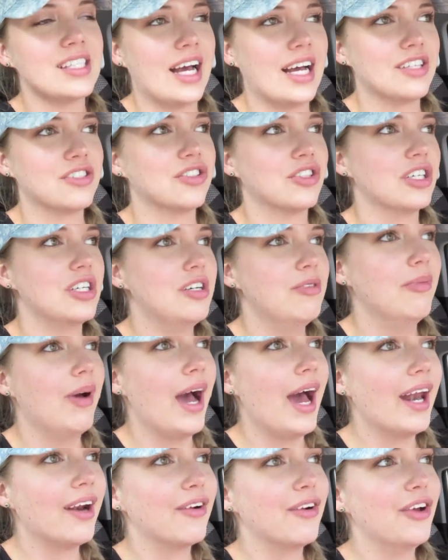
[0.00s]
ice cream. I
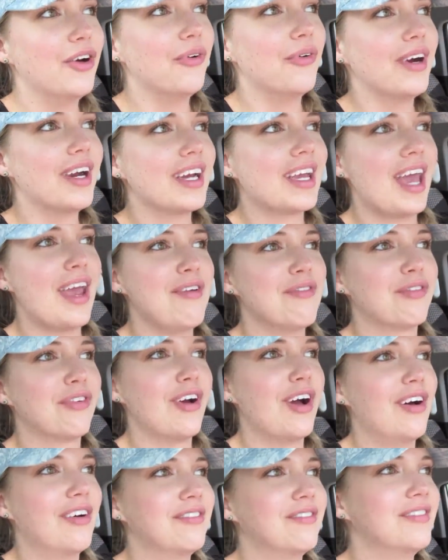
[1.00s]
don't know where it came
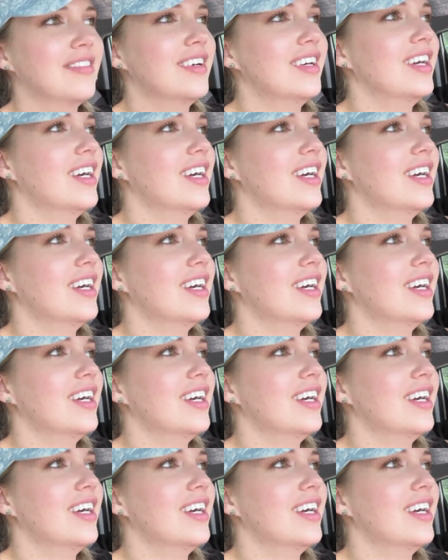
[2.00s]
from.